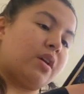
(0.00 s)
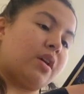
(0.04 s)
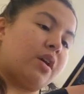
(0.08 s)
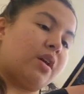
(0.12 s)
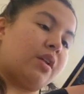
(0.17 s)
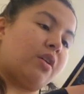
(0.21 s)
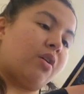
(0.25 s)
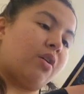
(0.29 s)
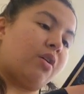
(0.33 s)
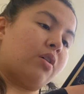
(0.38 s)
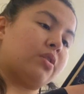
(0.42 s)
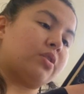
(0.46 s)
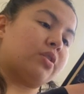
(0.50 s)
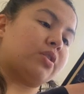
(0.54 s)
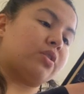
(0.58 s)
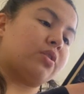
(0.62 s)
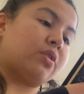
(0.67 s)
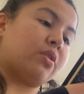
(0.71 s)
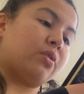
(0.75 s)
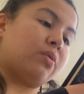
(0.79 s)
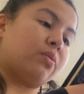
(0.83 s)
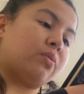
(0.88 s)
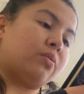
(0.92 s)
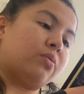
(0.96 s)
And
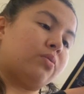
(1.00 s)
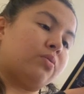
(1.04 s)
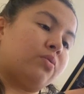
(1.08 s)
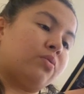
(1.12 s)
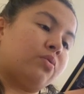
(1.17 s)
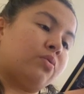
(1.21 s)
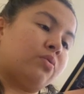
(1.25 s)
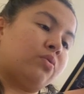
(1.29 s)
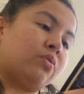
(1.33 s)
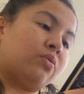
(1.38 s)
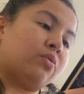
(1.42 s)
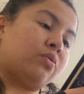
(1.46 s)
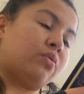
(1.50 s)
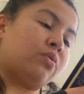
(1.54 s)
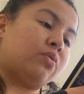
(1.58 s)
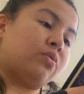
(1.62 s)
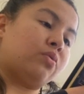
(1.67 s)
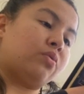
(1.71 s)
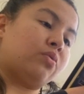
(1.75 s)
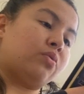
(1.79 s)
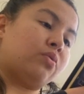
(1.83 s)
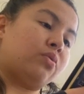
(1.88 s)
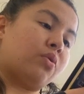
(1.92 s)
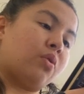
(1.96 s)
also,
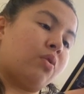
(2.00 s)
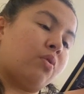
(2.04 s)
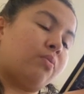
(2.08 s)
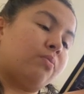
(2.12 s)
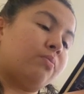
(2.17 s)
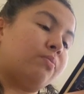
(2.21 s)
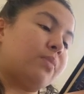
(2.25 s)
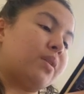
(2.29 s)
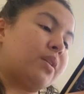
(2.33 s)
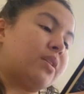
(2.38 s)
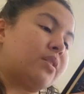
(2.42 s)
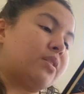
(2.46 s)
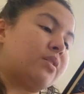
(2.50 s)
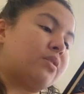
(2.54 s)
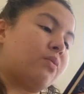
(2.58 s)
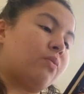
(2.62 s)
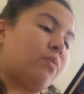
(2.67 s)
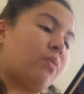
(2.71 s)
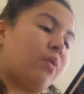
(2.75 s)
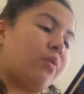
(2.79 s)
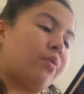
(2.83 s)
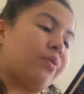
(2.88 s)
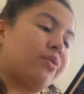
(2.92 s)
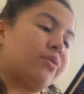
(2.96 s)
don't miss the
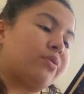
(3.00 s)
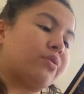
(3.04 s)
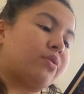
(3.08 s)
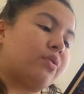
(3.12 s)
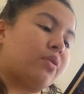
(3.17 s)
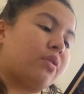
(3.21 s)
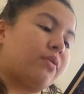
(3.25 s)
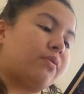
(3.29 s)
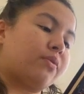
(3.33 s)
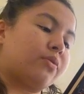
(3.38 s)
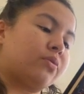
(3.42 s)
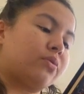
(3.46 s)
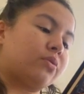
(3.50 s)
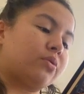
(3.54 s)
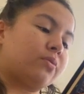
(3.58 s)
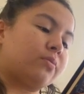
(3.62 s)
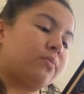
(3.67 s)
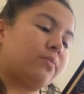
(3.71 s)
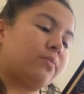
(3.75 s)
Warriors novels.